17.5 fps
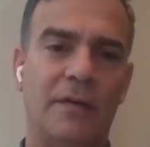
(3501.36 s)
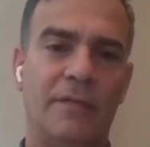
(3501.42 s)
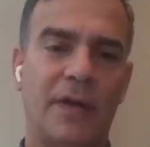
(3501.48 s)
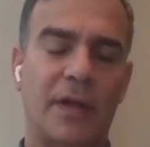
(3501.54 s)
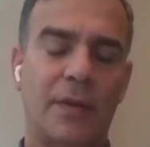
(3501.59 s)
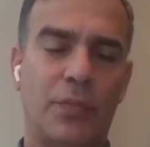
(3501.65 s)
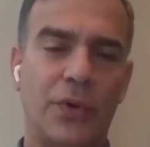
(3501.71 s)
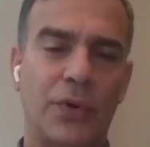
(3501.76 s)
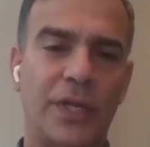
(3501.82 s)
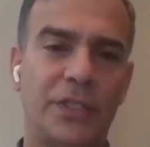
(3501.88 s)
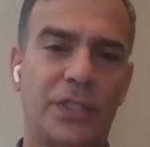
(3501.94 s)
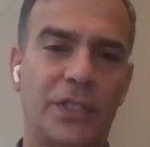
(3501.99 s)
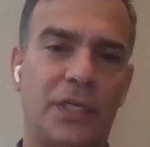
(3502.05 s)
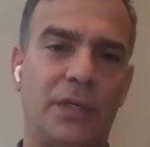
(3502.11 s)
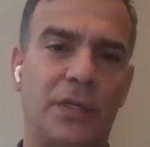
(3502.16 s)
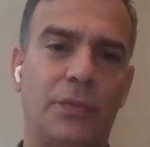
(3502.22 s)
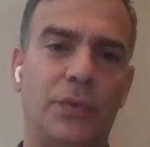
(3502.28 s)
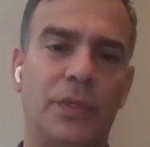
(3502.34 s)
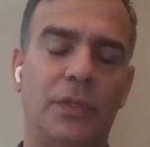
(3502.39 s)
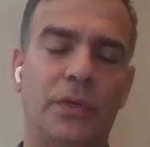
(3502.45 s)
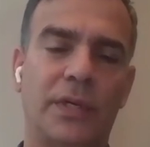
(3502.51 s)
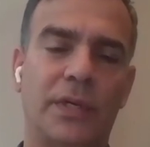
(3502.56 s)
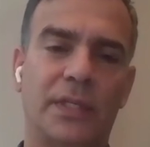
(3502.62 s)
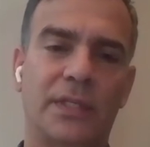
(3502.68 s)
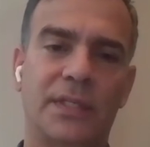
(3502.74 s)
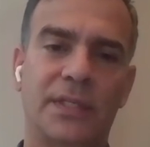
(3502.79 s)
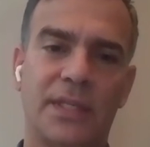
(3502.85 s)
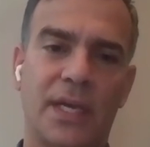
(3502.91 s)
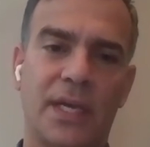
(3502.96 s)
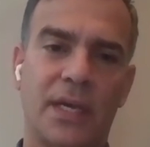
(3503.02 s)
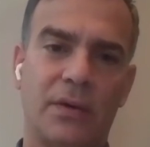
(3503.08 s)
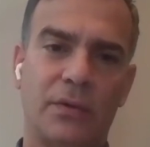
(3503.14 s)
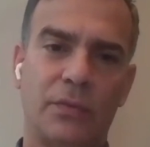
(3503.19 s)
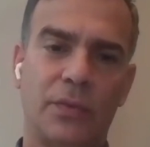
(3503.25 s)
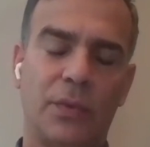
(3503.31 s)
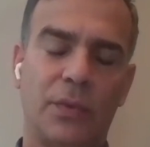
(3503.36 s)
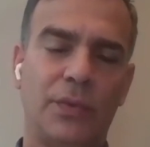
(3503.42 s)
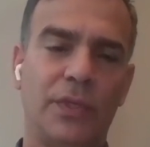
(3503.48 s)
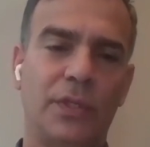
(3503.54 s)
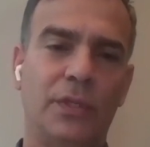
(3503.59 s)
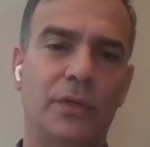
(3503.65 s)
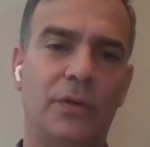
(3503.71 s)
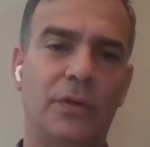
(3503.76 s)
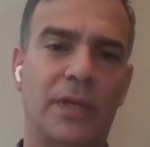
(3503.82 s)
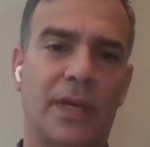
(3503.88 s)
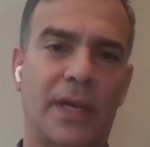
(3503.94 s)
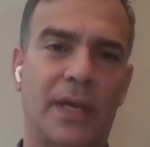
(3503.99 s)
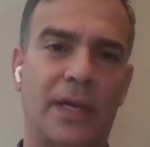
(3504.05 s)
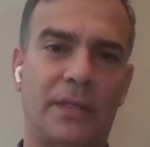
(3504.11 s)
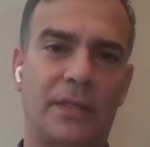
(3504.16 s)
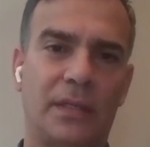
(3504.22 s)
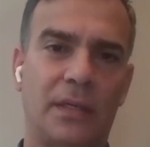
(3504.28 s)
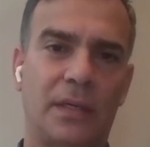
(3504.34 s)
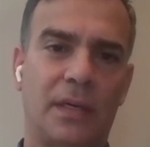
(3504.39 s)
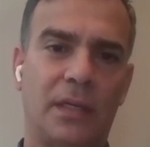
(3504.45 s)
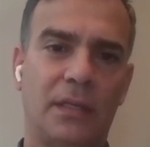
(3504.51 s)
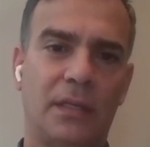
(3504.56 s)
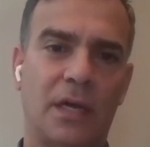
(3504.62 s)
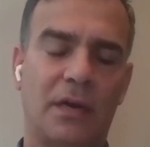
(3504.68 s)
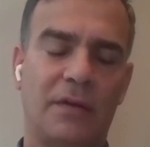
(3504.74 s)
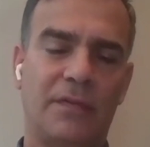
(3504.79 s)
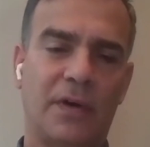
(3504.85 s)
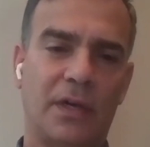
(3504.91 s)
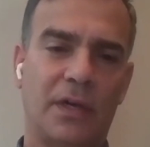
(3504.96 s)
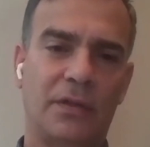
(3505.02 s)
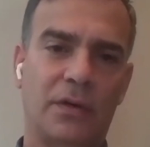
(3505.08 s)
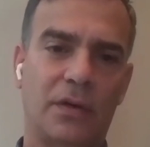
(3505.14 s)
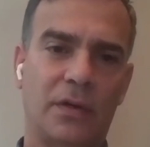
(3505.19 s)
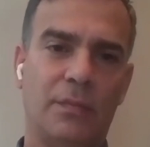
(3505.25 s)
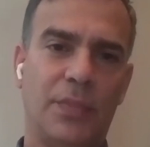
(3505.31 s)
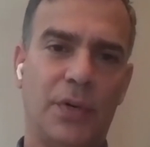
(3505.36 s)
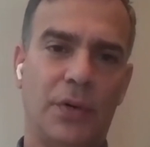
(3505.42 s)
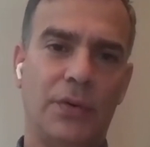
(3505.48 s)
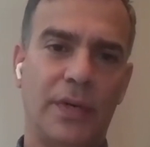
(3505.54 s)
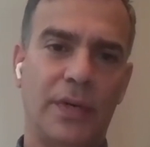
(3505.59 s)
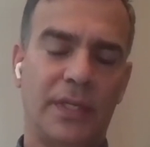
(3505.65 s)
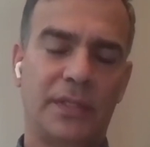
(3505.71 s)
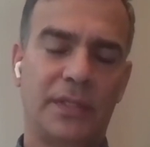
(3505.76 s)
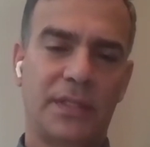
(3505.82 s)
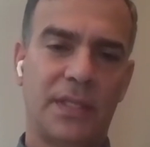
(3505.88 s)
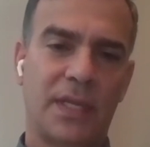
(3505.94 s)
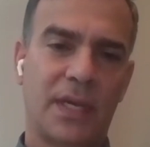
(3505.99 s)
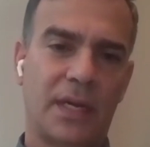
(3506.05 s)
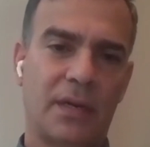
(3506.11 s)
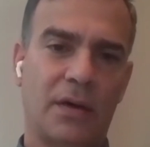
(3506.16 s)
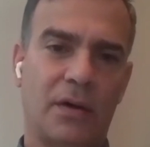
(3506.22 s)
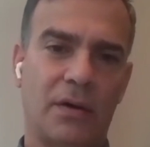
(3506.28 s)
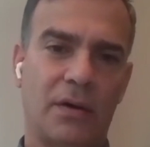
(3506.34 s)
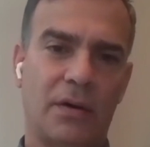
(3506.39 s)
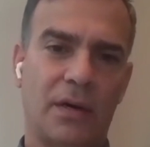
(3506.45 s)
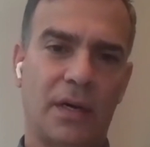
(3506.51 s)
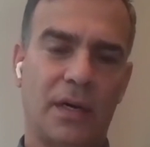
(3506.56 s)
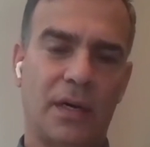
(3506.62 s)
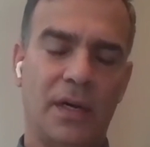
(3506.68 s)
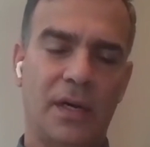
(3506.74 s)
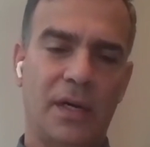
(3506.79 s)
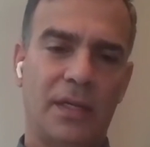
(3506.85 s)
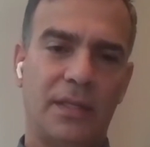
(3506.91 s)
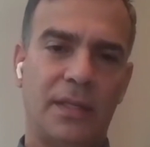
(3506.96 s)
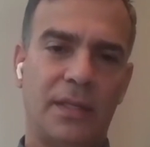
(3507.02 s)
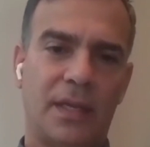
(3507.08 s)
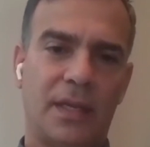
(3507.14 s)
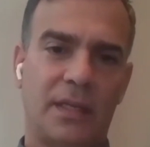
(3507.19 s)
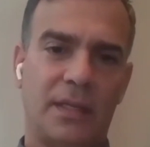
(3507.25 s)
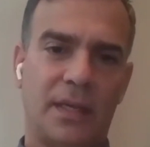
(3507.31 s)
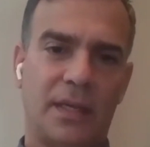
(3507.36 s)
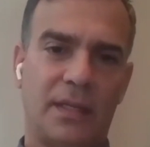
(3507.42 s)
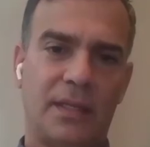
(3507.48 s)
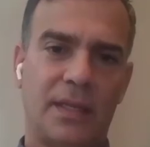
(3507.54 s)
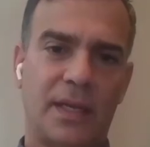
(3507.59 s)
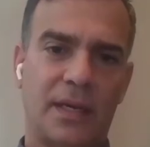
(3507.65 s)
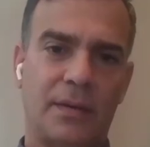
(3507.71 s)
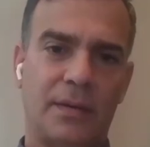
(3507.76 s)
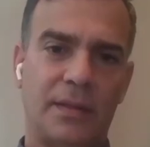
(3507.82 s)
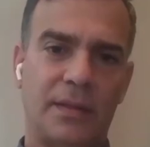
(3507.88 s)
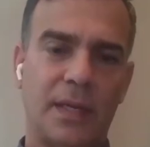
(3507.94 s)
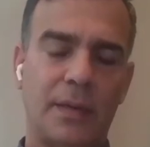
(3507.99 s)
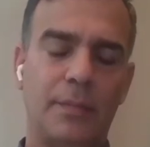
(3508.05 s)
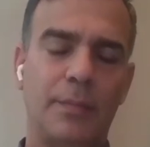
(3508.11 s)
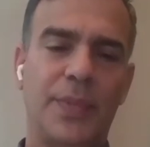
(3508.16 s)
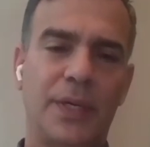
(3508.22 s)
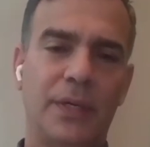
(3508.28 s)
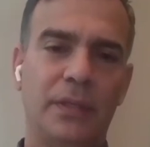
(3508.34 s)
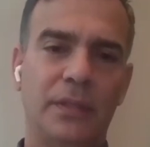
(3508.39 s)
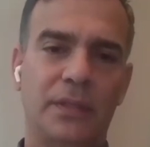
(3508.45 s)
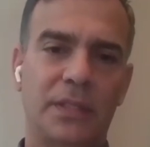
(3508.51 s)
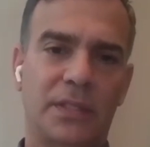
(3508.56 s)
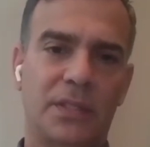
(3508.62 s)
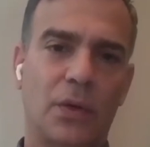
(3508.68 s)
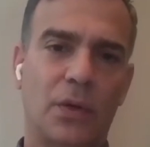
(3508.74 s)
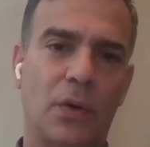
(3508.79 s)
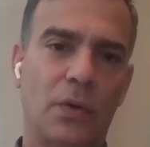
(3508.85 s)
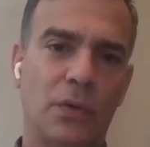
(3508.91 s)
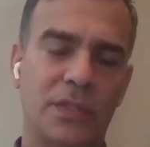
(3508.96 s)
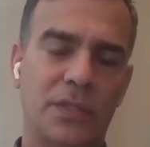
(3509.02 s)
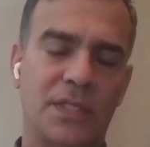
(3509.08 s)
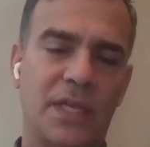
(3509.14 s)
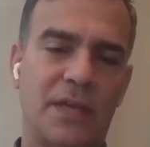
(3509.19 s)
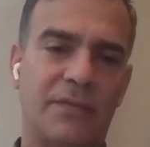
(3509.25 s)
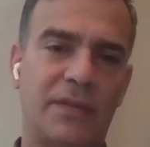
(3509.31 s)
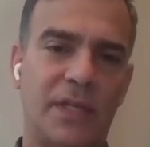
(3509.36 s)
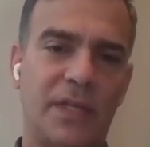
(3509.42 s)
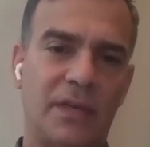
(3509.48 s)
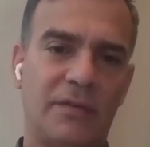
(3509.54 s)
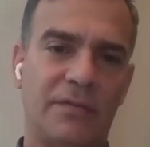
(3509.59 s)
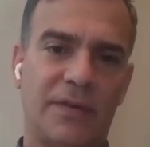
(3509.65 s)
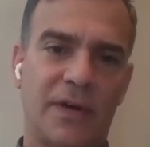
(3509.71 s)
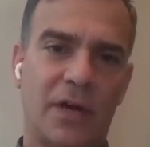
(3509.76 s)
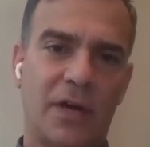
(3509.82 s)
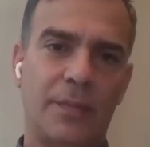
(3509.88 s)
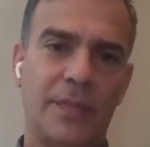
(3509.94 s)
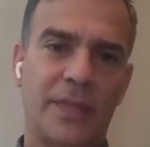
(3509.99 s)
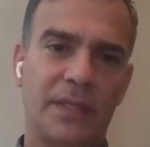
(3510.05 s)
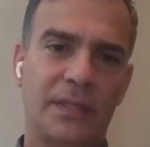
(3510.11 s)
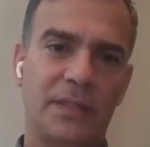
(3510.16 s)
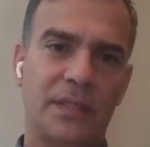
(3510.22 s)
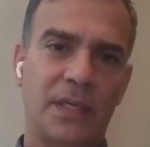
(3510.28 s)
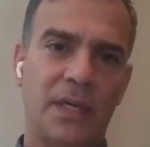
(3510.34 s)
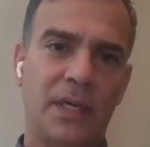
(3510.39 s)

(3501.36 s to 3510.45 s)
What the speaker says: vibration, and we look at sound, when we look at a lot of other components that are that build this whole safety environment,